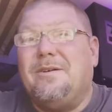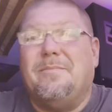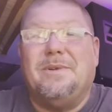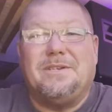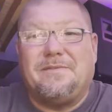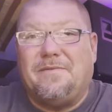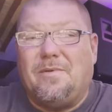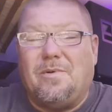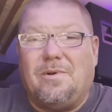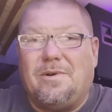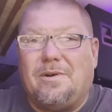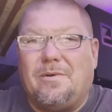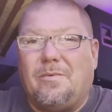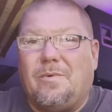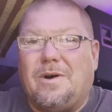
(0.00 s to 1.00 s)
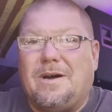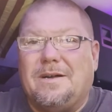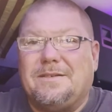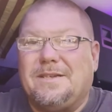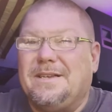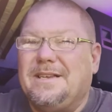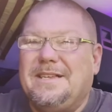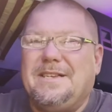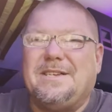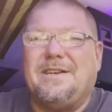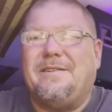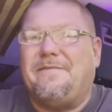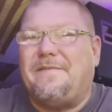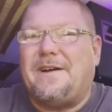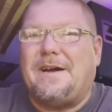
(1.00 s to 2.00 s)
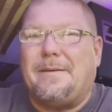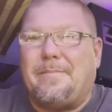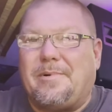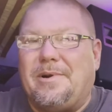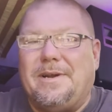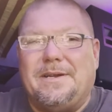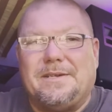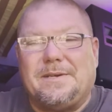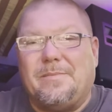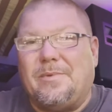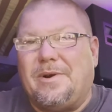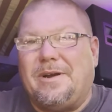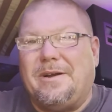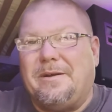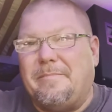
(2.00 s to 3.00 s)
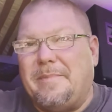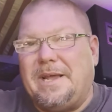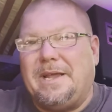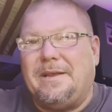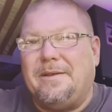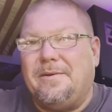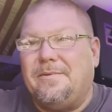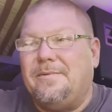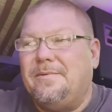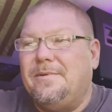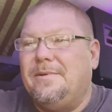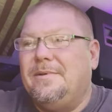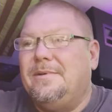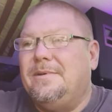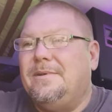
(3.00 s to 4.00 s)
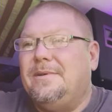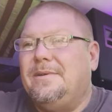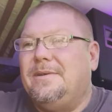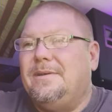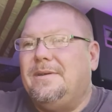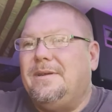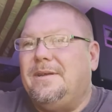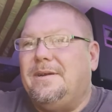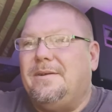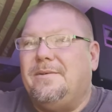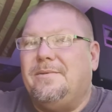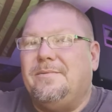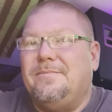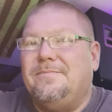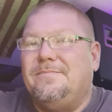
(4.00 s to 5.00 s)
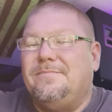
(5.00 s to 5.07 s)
them it's 400 watts, at least in the fine print somewhere in the manual, you know.